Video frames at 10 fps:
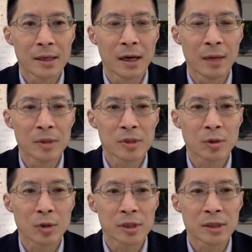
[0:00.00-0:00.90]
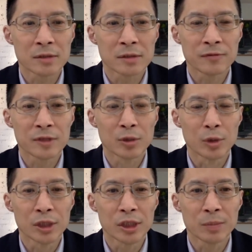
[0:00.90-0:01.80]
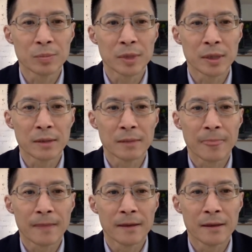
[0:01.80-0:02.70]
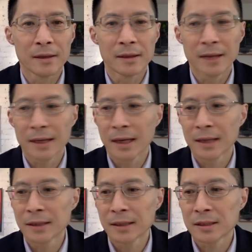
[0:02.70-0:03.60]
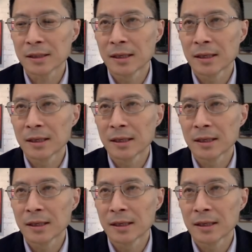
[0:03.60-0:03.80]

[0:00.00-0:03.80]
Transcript: Um, and so our sense of stewardship uh, in, in that context.